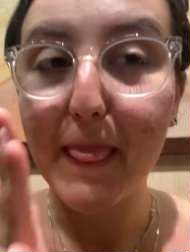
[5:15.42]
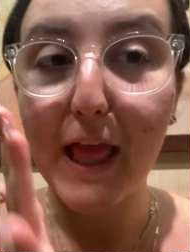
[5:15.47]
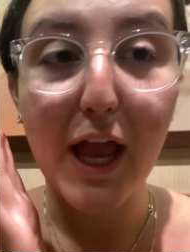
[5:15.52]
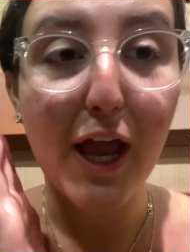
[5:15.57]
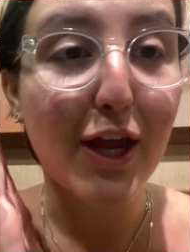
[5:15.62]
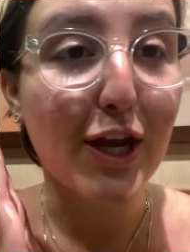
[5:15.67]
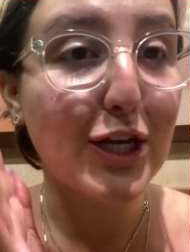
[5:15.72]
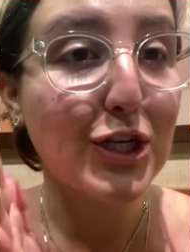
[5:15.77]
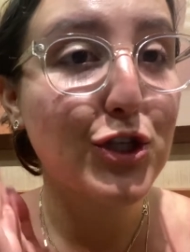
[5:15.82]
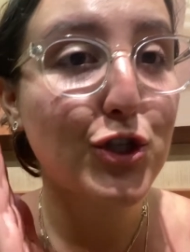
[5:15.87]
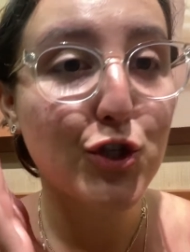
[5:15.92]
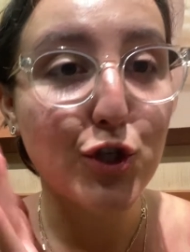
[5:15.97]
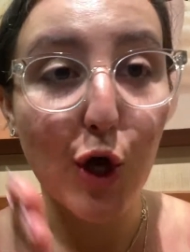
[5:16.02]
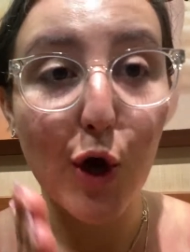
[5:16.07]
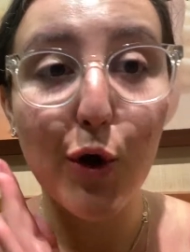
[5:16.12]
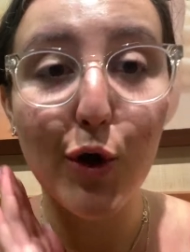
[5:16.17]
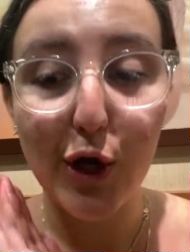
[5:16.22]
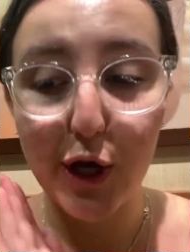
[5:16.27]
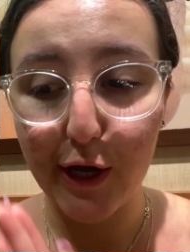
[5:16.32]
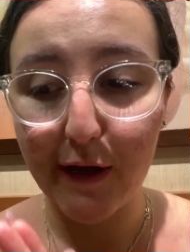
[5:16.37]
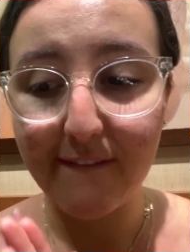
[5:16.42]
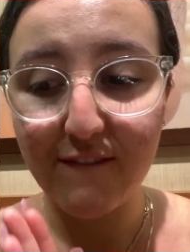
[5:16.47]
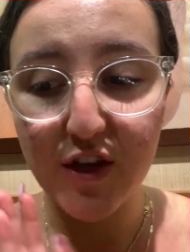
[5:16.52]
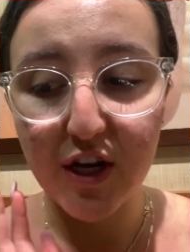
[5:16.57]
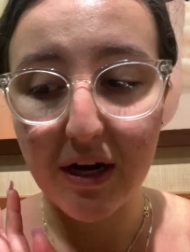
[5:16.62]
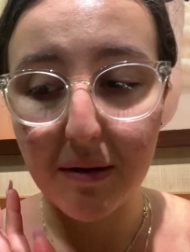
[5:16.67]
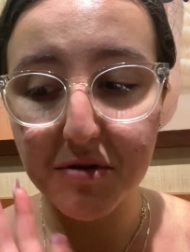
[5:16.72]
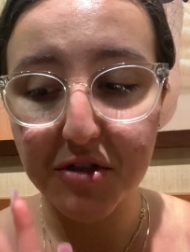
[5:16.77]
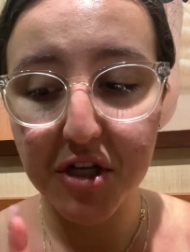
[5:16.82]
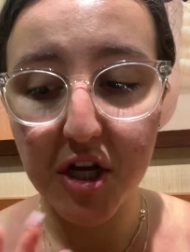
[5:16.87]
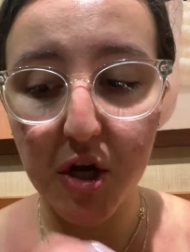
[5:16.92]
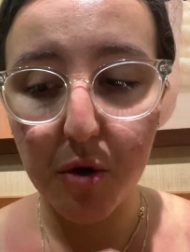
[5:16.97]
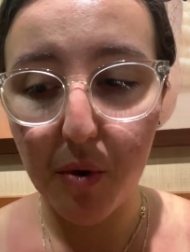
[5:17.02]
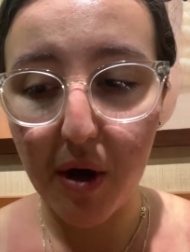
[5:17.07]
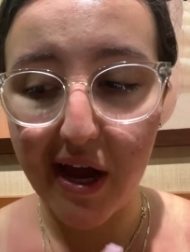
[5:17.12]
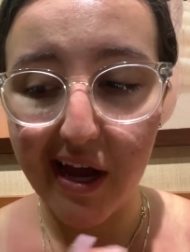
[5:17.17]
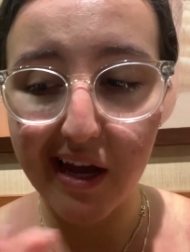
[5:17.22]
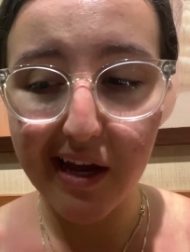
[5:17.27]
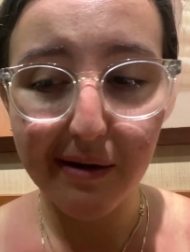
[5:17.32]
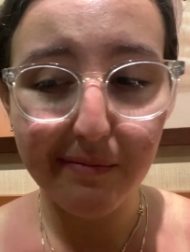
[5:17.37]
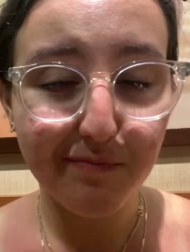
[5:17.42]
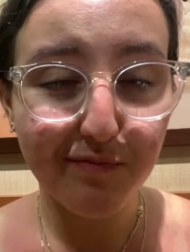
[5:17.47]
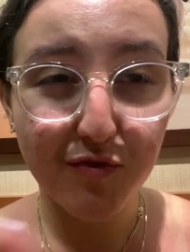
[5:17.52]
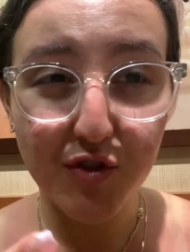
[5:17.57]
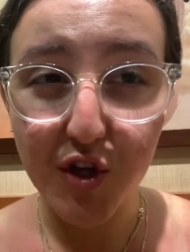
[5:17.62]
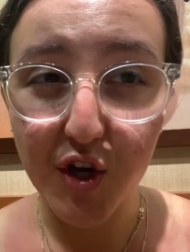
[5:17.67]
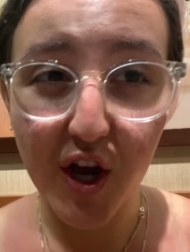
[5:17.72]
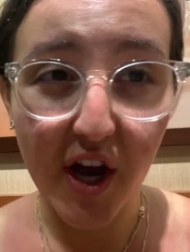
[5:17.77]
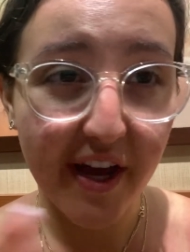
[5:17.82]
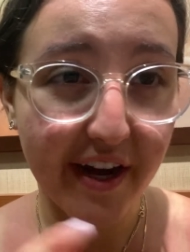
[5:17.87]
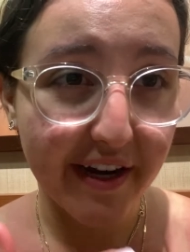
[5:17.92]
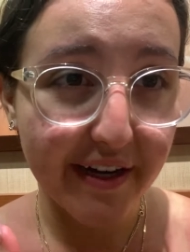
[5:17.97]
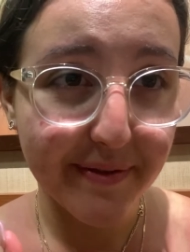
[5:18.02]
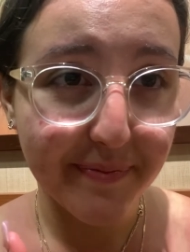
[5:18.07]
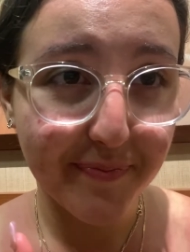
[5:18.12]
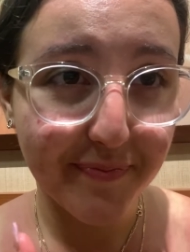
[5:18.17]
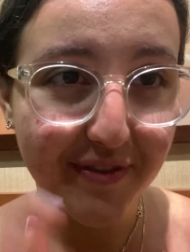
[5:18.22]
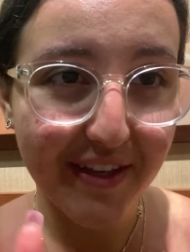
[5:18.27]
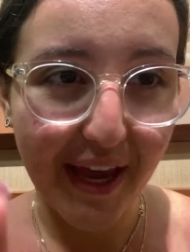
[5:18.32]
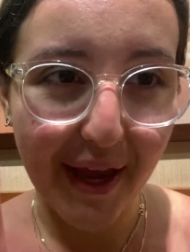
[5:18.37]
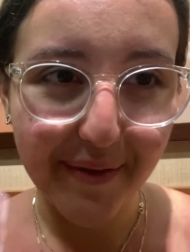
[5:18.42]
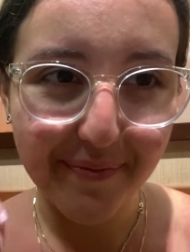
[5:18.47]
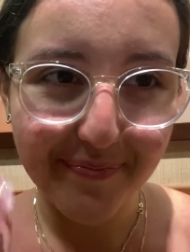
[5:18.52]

It is so good. If you're coming to Hawaii, you gotta. Okay,